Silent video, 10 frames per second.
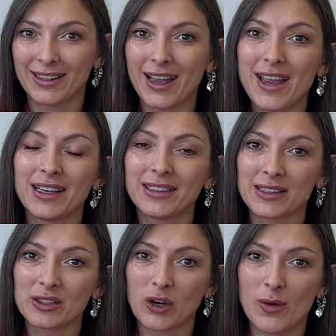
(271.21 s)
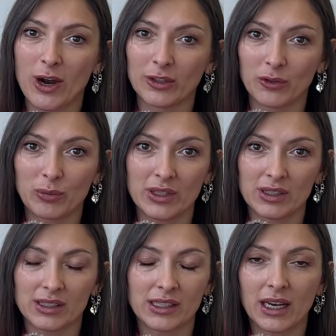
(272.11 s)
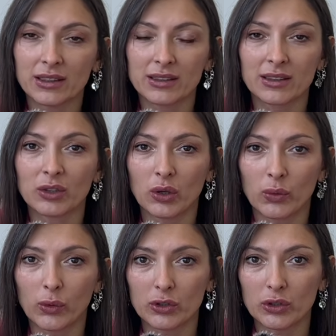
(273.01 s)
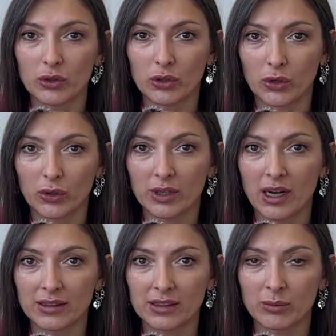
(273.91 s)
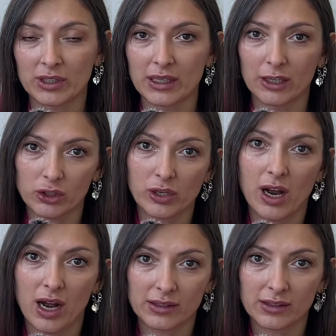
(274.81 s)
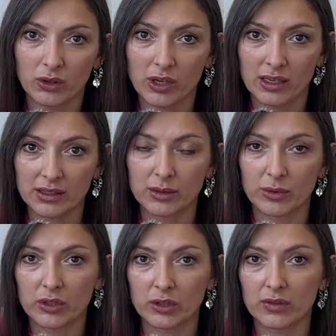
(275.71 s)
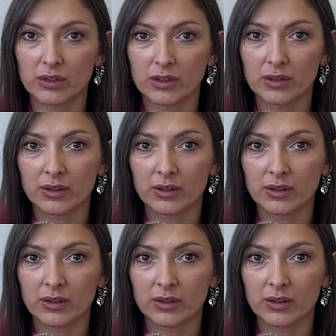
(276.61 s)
AI doesn't know about your business. AI doesn't know what your customers actually ask your customer service.